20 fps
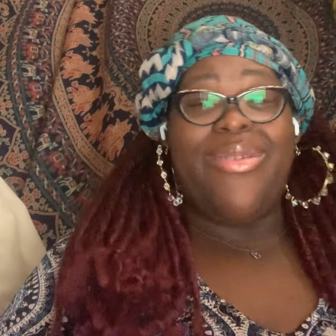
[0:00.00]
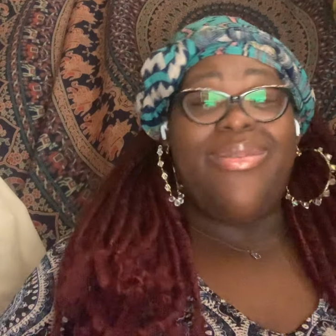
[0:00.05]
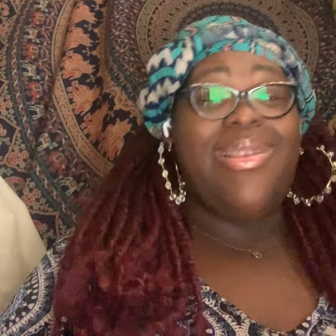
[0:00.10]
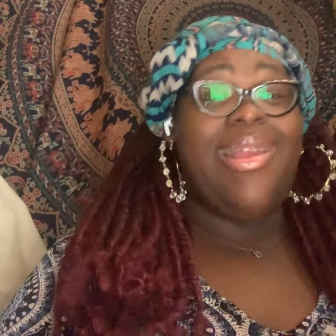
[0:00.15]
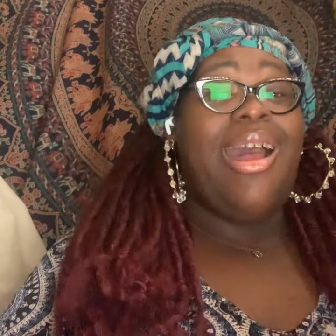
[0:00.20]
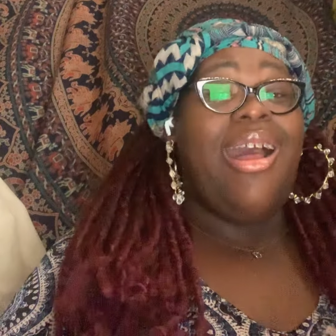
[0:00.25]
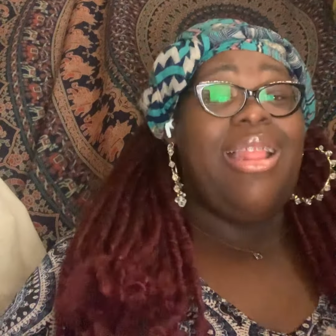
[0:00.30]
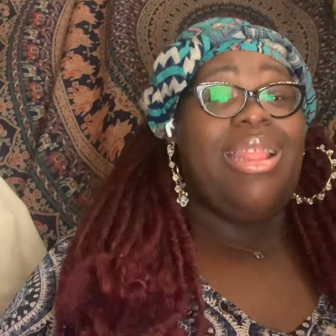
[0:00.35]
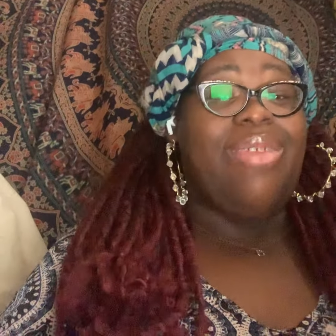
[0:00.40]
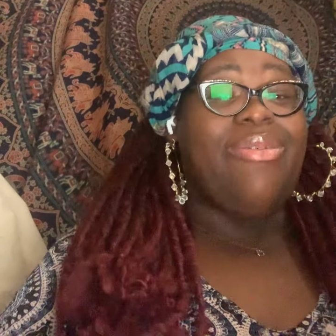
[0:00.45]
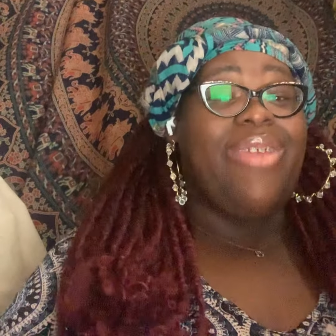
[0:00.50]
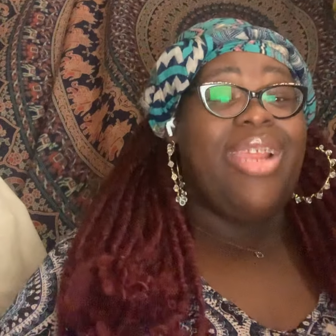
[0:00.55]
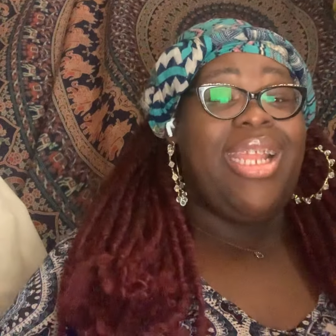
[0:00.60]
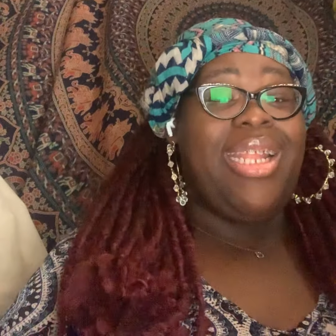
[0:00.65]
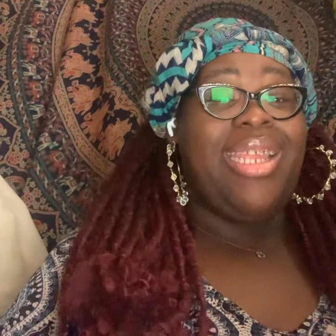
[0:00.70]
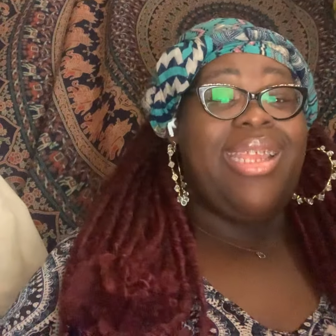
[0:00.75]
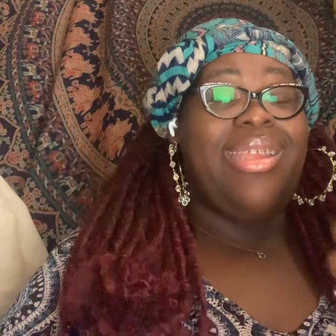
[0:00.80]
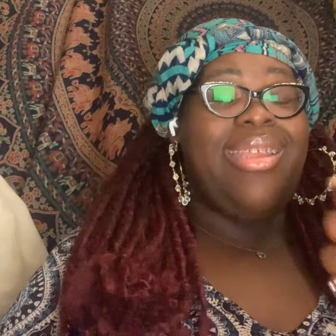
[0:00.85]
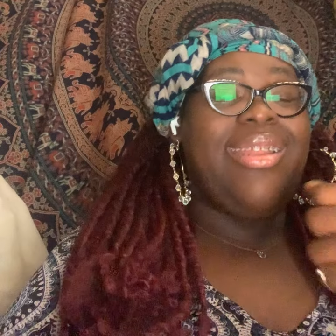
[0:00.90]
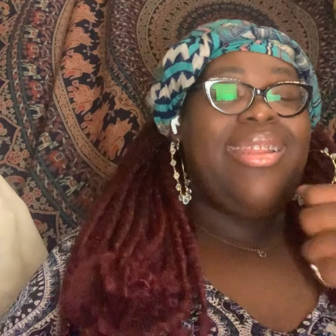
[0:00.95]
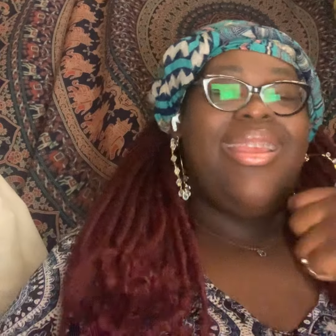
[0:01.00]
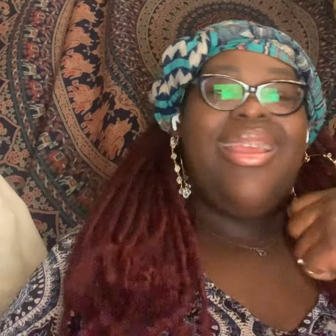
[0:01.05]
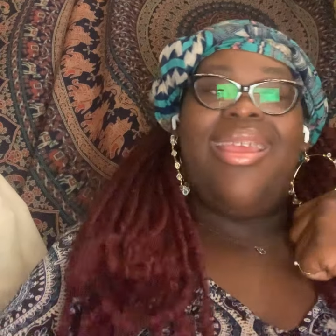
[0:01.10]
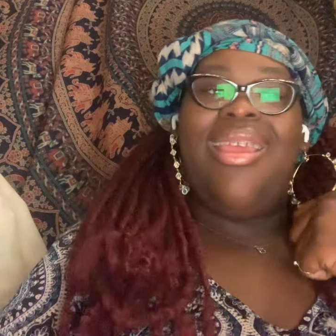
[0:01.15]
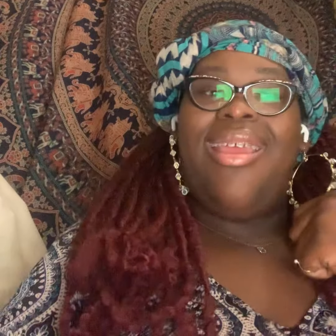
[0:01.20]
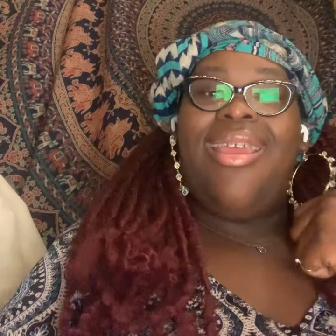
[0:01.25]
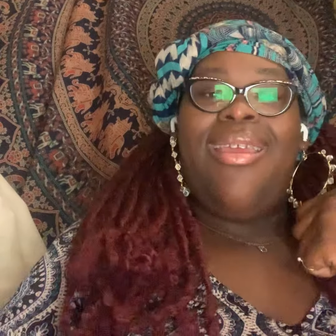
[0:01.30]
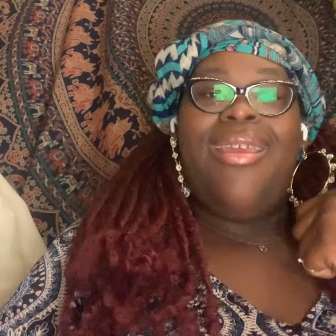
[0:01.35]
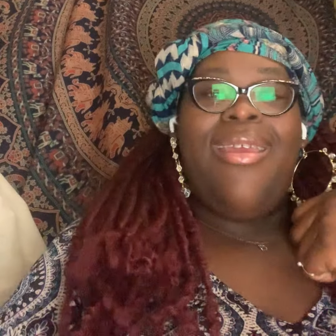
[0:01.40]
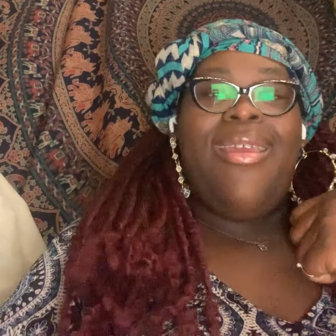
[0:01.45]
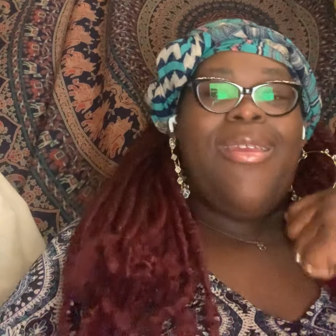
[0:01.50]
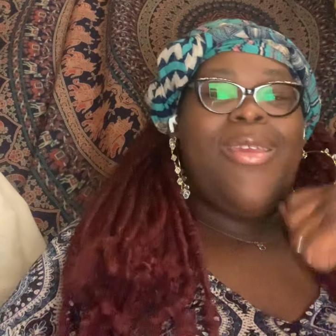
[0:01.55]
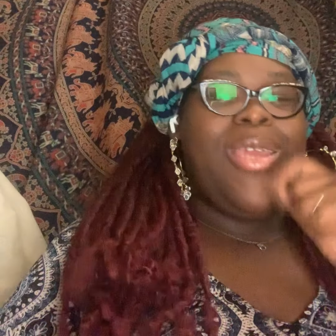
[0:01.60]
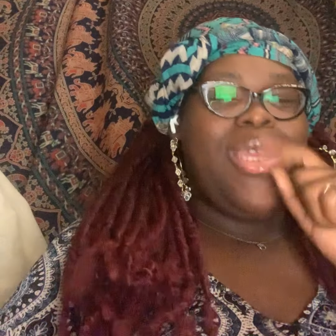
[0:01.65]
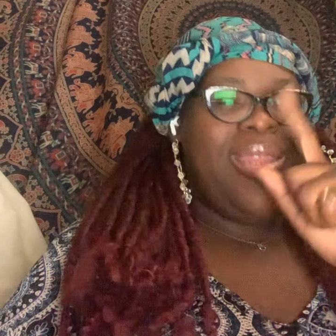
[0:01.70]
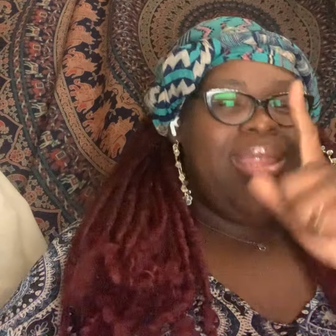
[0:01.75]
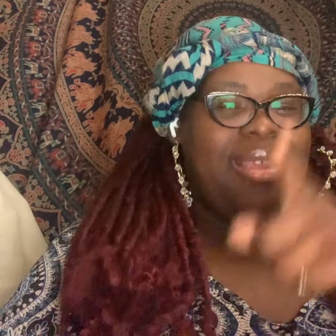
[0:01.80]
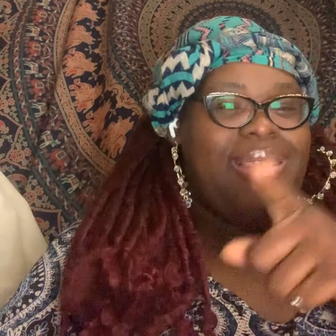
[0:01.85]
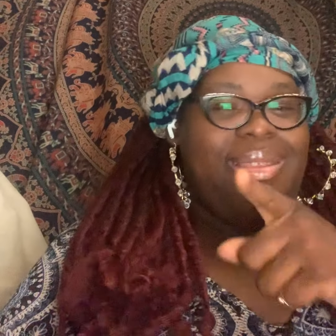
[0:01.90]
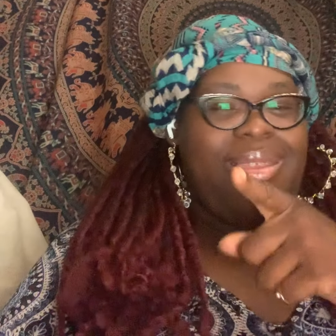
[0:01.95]
tolerated.
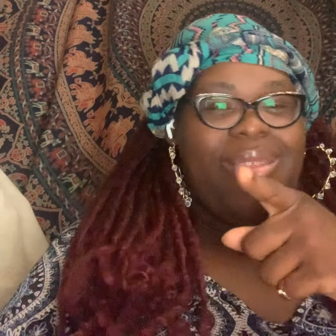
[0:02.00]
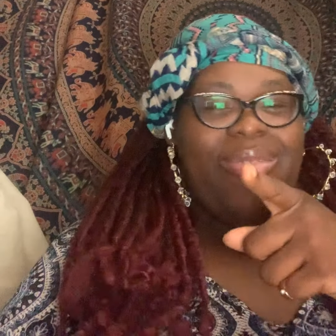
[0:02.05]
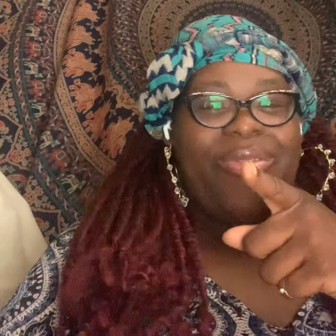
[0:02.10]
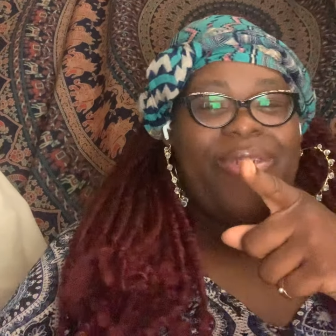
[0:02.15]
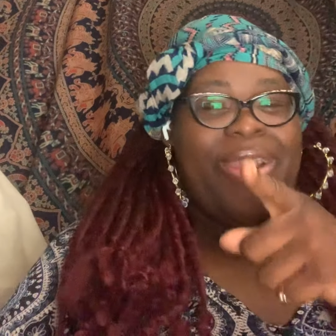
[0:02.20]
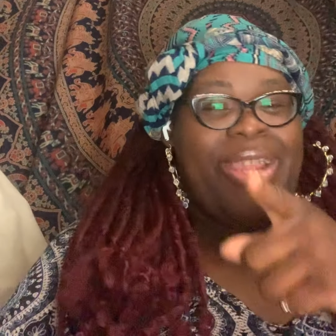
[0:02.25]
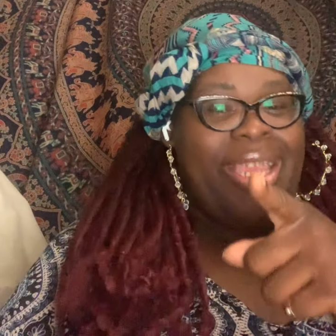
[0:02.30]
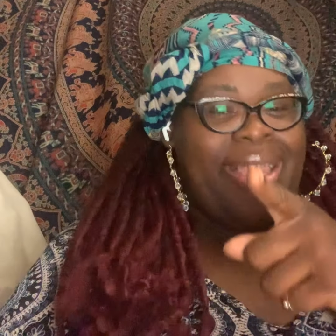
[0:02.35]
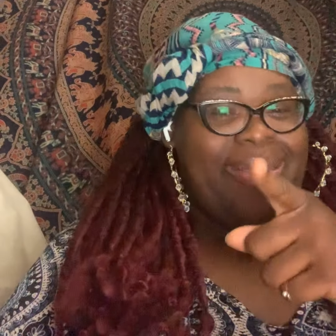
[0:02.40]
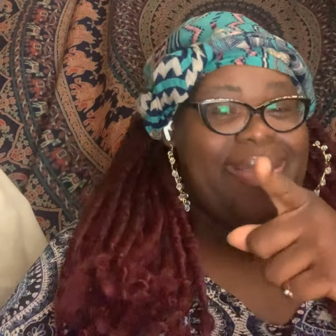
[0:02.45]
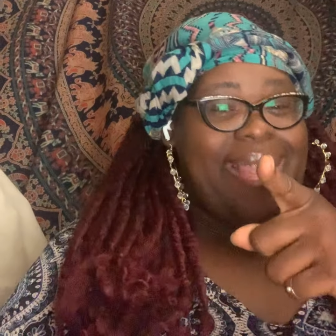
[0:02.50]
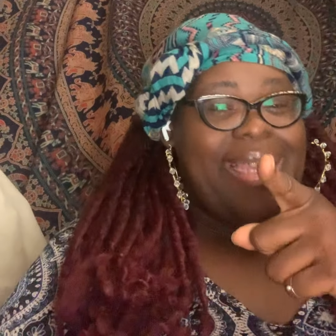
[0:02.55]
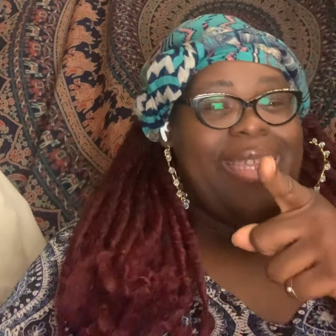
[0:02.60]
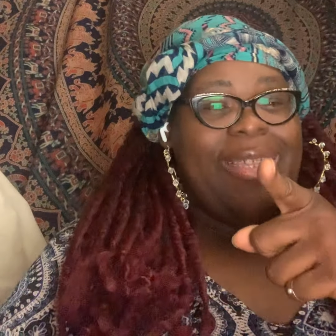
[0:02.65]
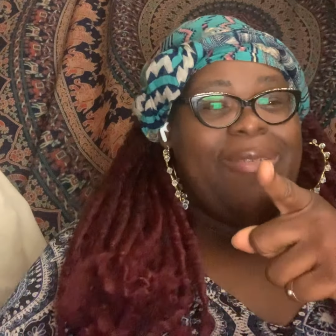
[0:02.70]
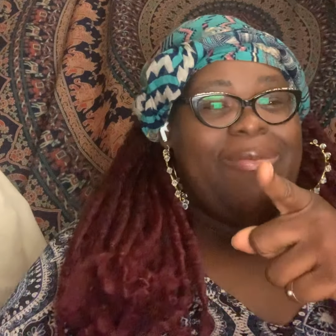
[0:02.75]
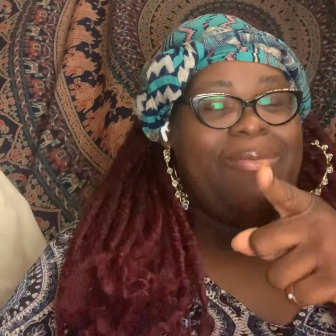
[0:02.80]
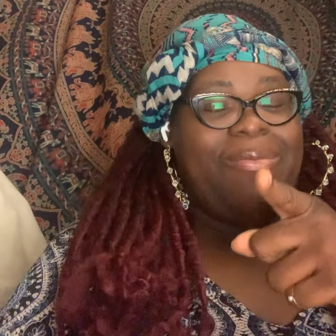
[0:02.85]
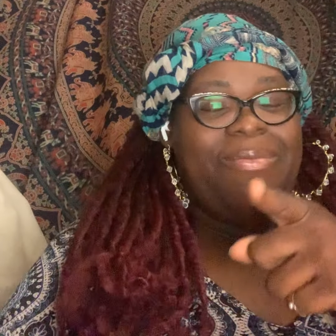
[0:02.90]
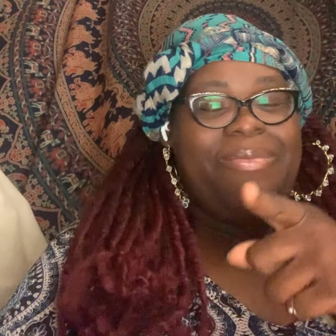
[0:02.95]
And this is for Issa.